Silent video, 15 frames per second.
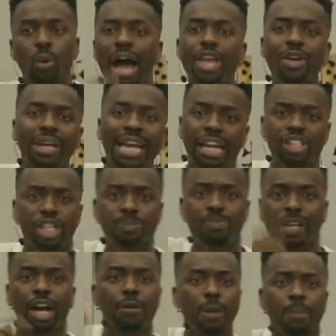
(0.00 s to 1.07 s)
why you cannot just
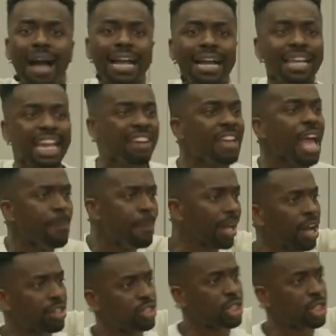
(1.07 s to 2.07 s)
pick up your bag and leave because